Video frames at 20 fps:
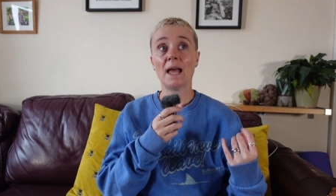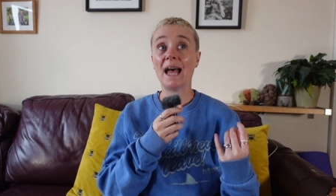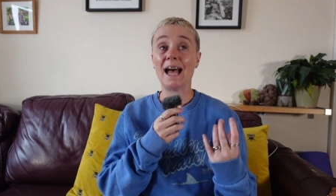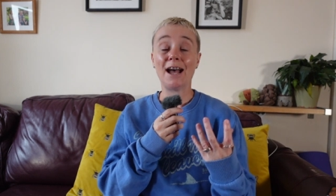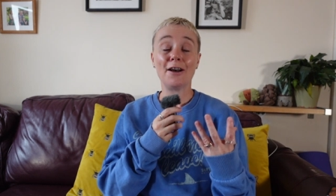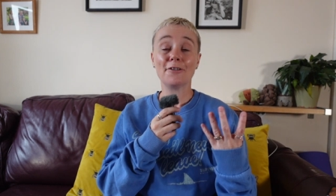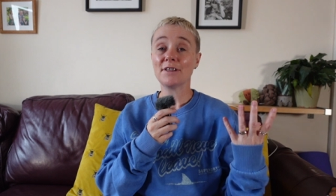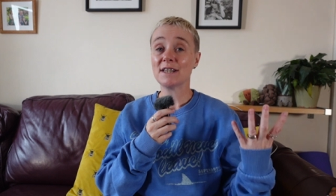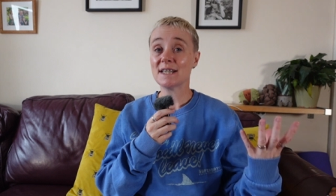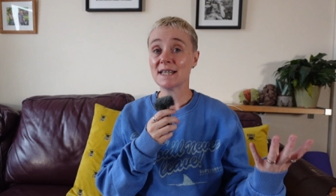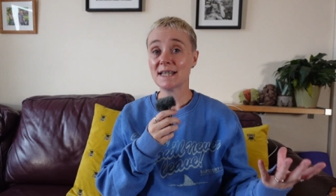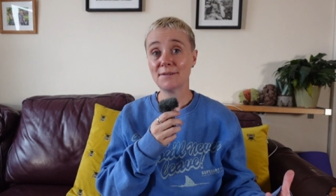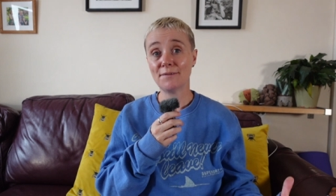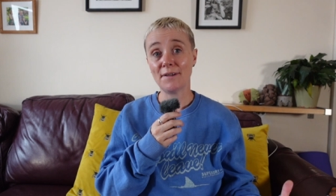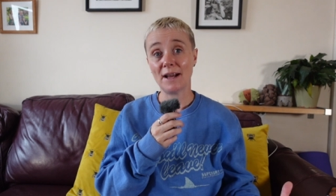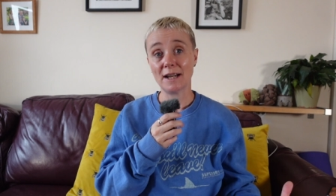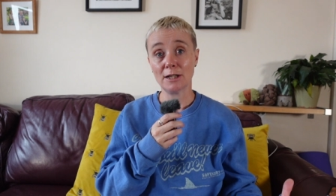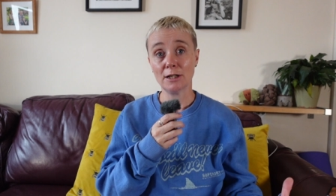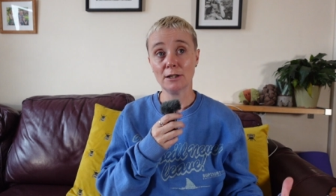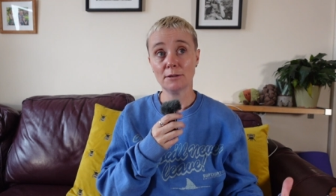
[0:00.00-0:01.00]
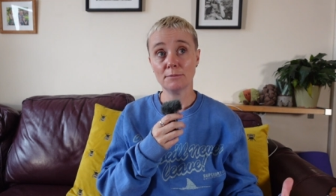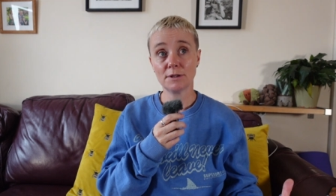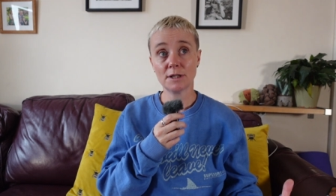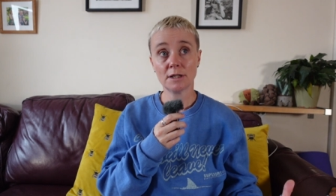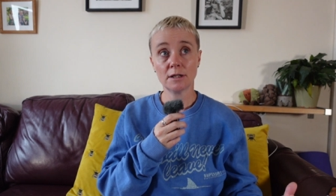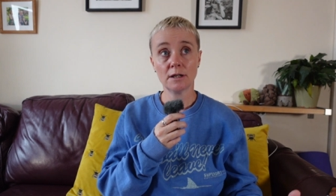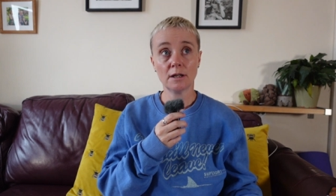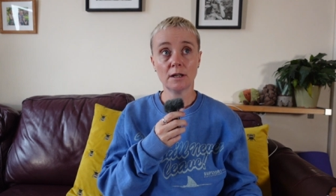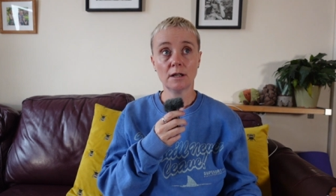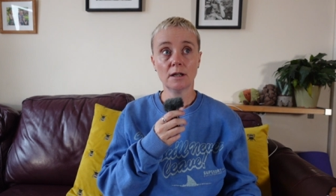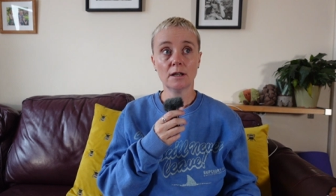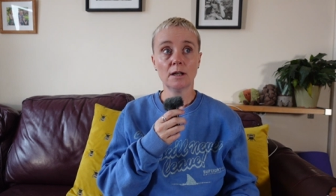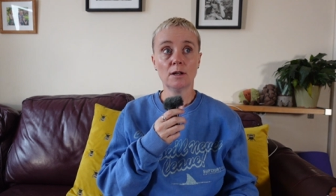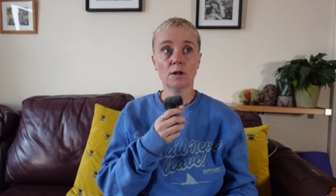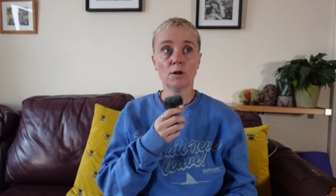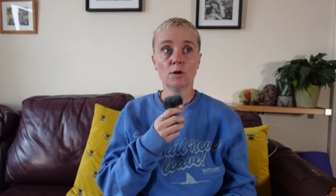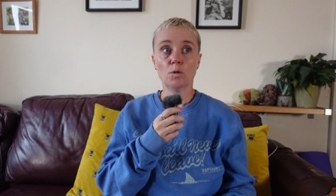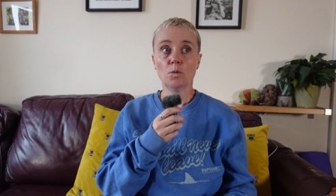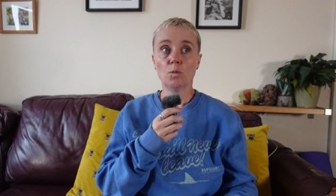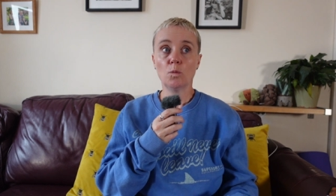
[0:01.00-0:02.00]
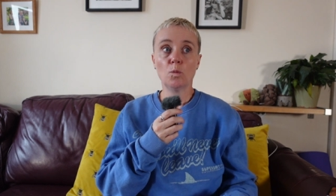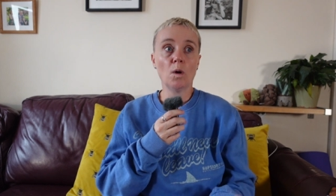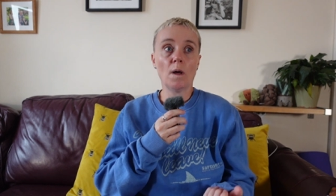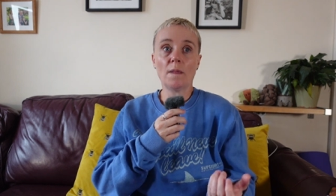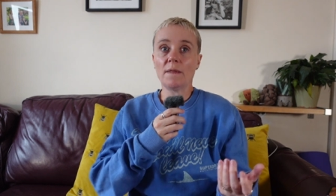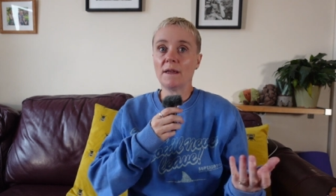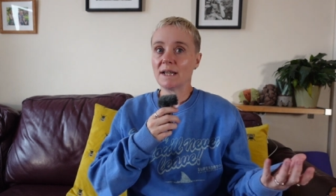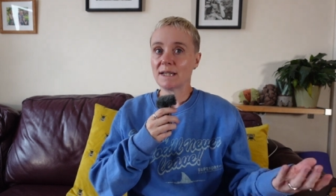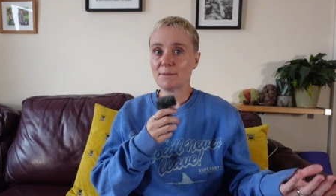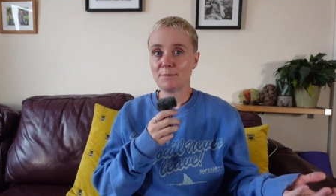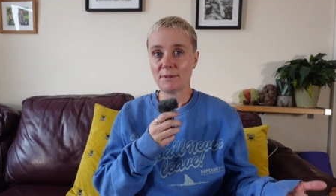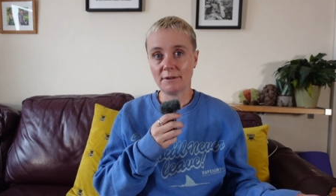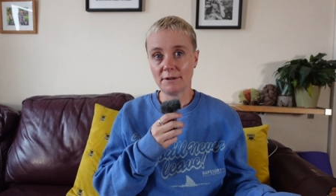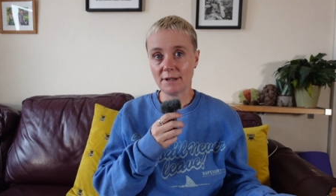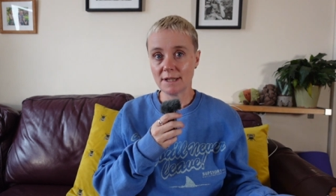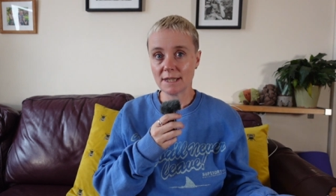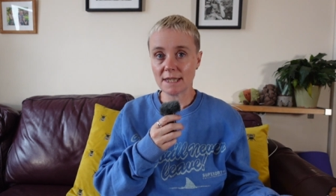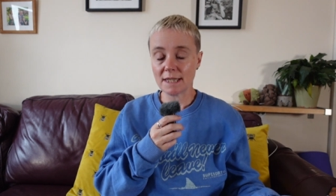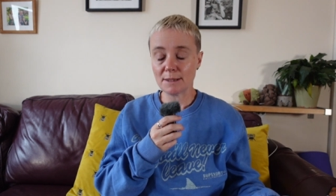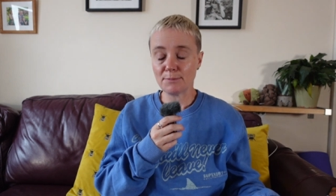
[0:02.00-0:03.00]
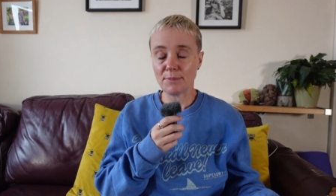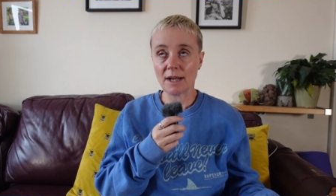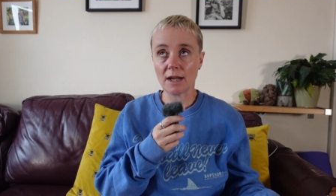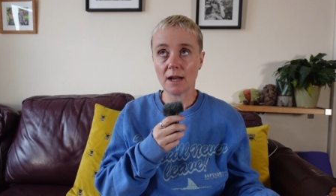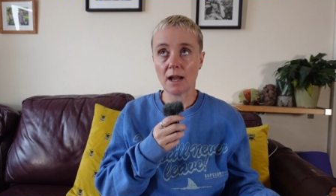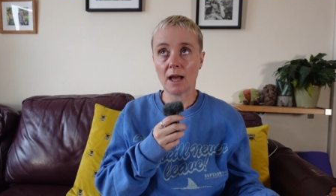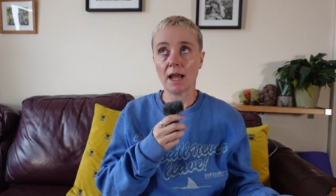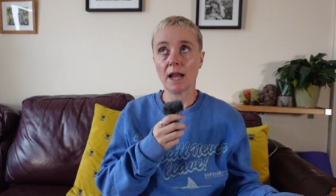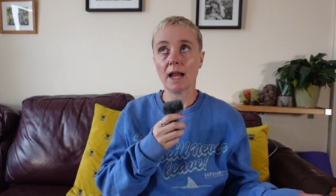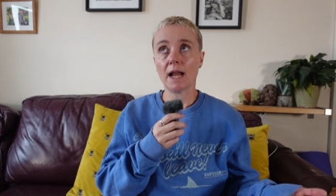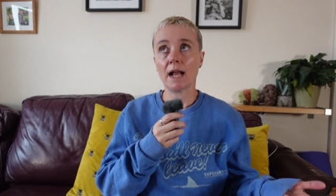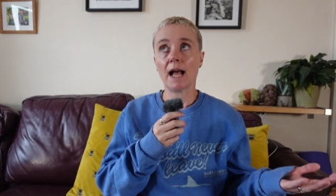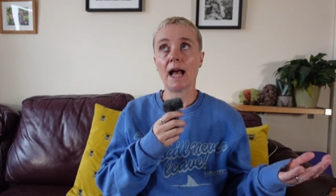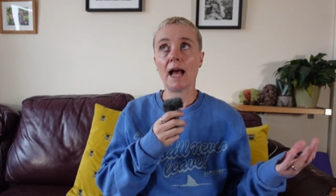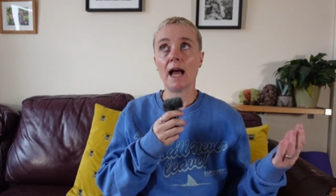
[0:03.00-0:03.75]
how this developed, what the experience has been like,